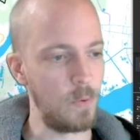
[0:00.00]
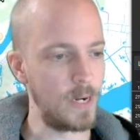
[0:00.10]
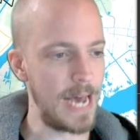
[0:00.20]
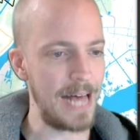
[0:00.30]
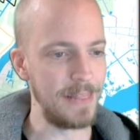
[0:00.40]

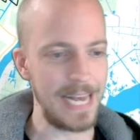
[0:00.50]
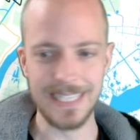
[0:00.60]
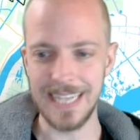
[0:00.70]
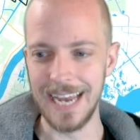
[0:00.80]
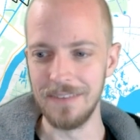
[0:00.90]
one on that
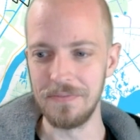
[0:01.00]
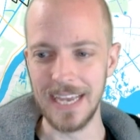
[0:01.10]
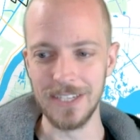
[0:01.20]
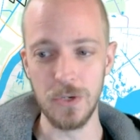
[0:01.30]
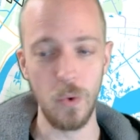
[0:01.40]
side of
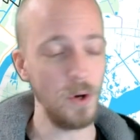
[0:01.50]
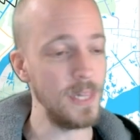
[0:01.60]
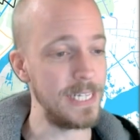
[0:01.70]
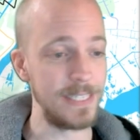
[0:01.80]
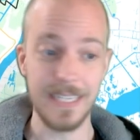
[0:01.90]
things. New
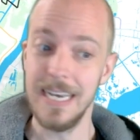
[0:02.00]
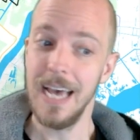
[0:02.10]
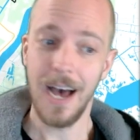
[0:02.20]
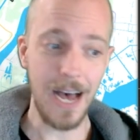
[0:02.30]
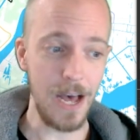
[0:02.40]
Orleans,
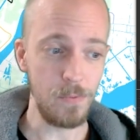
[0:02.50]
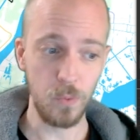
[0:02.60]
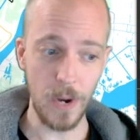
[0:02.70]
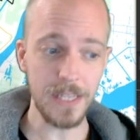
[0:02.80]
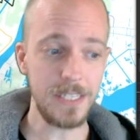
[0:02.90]

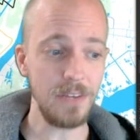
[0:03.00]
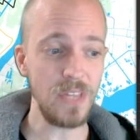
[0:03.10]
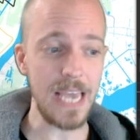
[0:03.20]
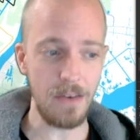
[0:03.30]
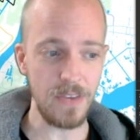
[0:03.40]

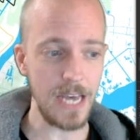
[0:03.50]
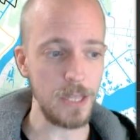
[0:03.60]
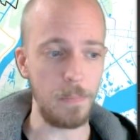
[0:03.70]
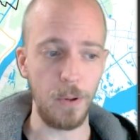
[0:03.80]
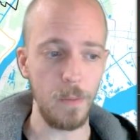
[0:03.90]
relatively heavy on
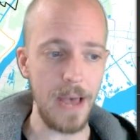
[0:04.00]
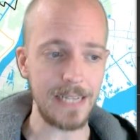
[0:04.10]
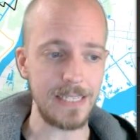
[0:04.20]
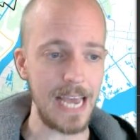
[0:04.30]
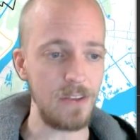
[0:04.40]
the
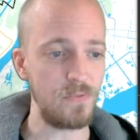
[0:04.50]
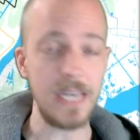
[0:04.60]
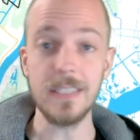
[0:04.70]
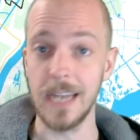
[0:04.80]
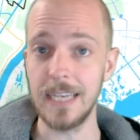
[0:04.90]
pullback side of
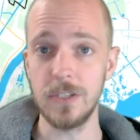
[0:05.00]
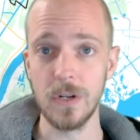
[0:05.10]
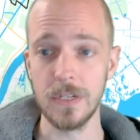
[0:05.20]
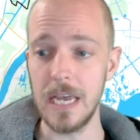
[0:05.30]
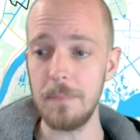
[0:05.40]
things, nice
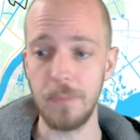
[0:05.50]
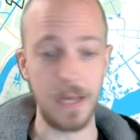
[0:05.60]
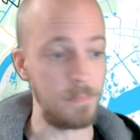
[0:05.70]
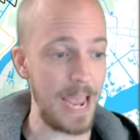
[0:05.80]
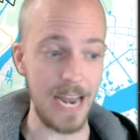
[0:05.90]
little dip,
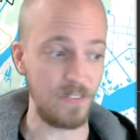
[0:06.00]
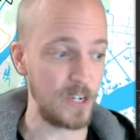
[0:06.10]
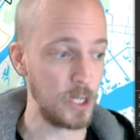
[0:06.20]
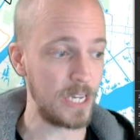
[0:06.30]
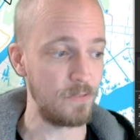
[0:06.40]
but man, if
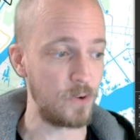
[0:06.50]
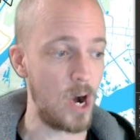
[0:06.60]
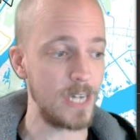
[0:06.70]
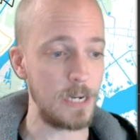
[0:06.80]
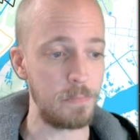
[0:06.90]
you're looking for
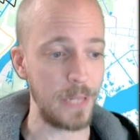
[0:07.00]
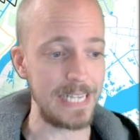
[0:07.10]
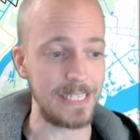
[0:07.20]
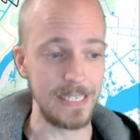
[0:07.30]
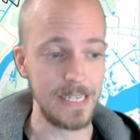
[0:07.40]
Haunted
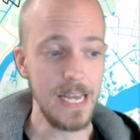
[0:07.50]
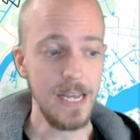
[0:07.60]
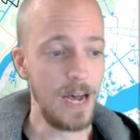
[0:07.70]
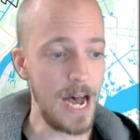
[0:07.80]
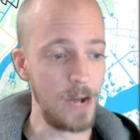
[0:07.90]
Places,
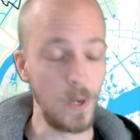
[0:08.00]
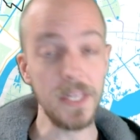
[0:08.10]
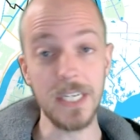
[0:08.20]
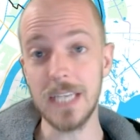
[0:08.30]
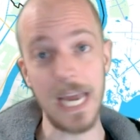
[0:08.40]
well,
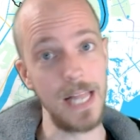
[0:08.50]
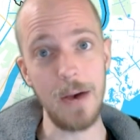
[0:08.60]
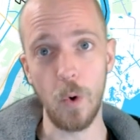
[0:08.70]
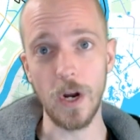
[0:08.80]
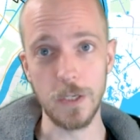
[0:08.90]
they just got a
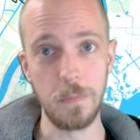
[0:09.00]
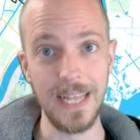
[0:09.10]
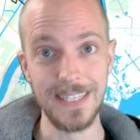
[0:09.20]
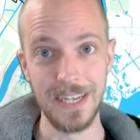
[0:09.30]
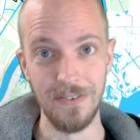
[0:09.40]
lot more
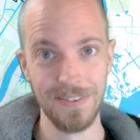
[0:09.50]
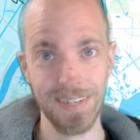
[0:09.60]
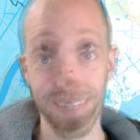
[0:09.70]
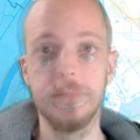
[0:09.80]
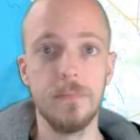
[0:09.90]
expensive.
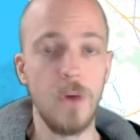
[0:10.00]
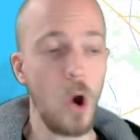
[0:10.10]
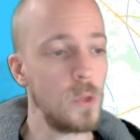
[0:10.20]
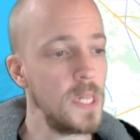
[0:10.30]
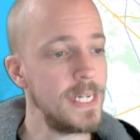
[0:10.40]

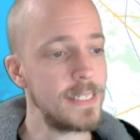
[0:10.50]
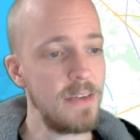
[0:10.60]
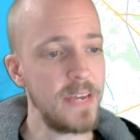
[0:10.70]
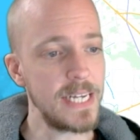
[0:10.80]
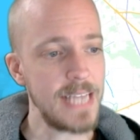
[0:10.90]
Oakland is
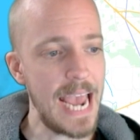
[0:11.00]
giving us a